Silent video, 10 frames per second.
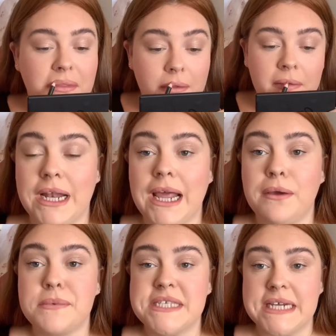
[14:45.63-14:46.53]

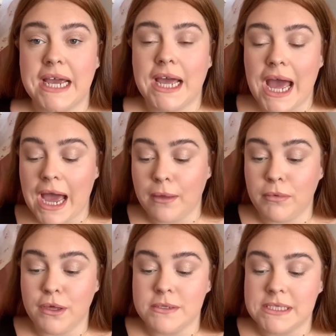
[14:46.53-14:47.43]
Lipstick, I'm
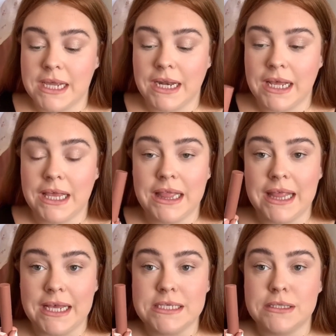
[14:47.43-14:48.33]
using
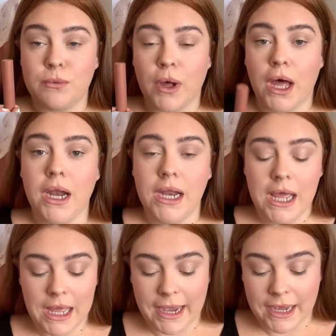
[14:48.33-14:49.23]
this one.
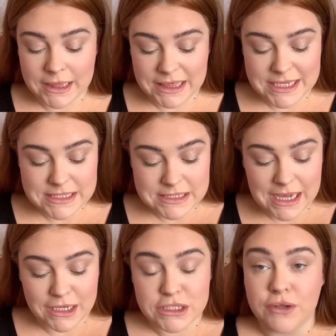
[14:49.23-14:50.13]
This is
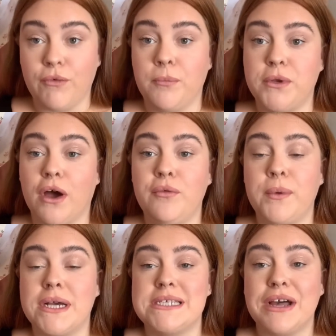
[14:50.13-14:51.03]
actually rubbed off
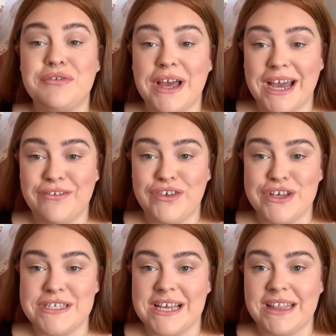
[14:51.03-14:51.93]
because I've
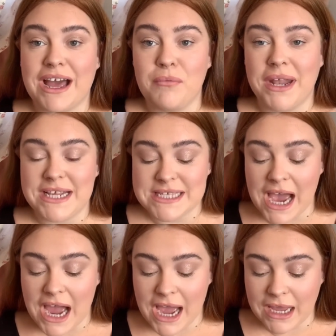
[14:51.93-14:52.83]
used it that many
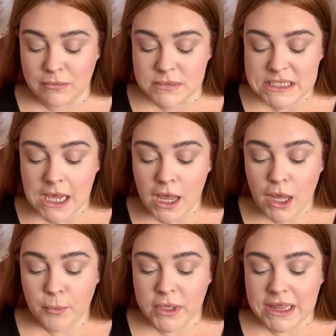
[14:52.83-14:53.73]
times,
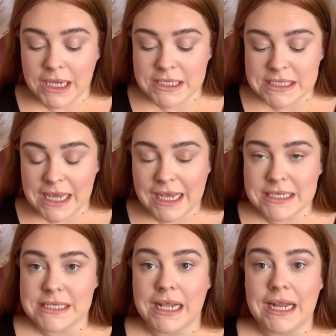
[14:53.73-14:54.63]
but this
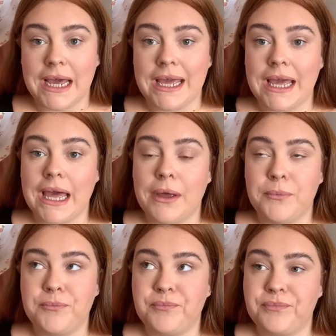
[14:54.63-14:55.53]
is like
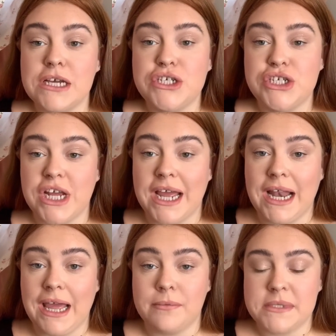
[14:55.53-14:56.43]
a sheer
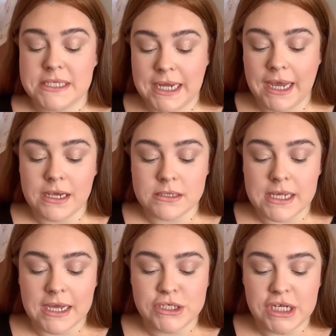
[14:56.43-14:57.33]
lipstick. So
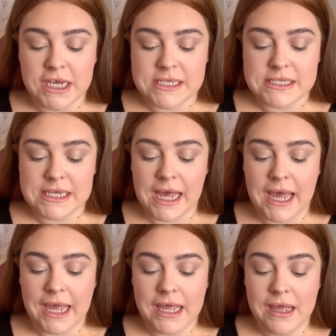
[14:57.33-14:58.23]
as you can
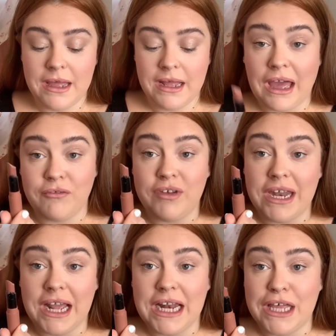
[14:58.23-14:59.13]
see, I've
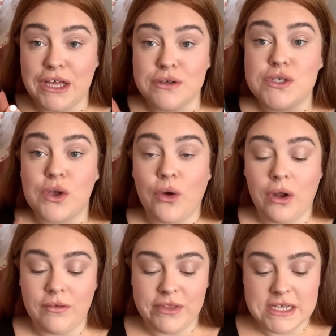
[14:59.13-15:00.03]
nearly used all
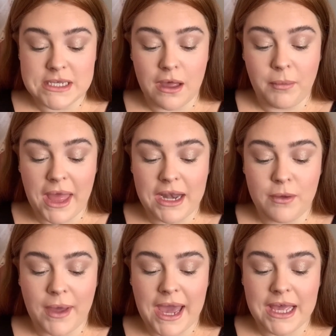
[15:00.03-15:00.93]
of this up
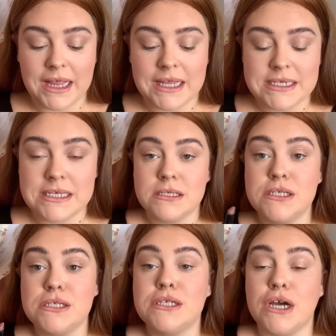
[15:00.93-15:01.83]
anyway. This is
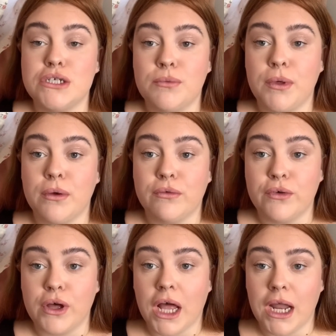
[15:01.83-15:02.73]
such a
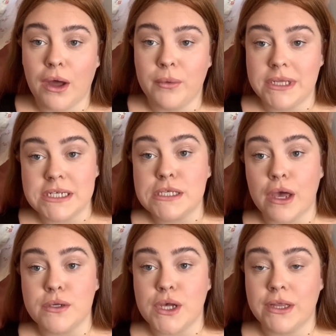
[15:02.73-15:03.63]
beautiful colour. When this
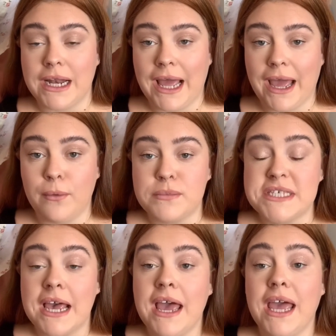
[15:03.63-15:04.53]
goes on the lips,
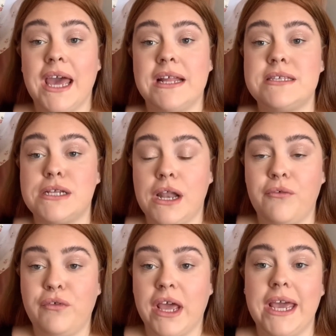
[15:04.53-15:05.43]
it's
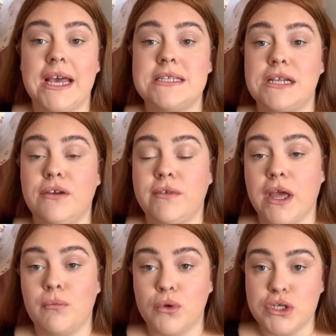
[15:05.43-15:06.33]
lovely
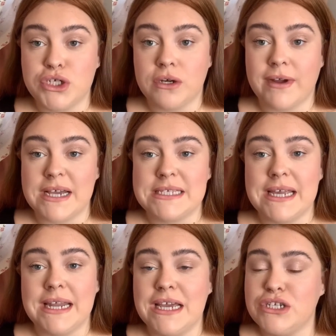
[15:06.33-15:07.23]
and
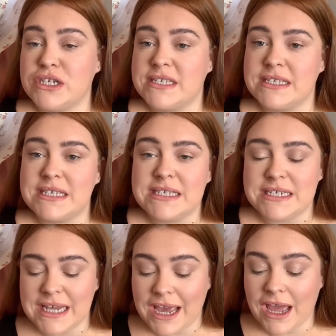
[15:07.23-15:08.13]
moisturising. It doesn't
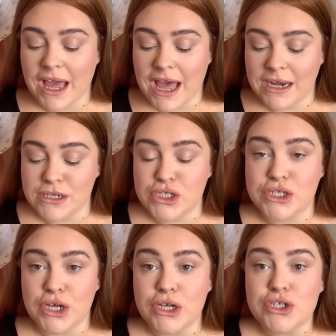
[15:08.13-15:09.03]
stick and it's
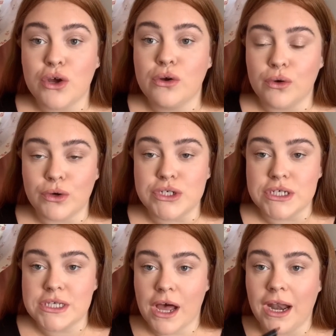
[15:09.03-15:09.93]
such a gorgeous
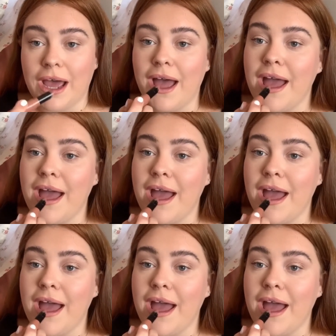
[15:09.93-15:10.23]
colour.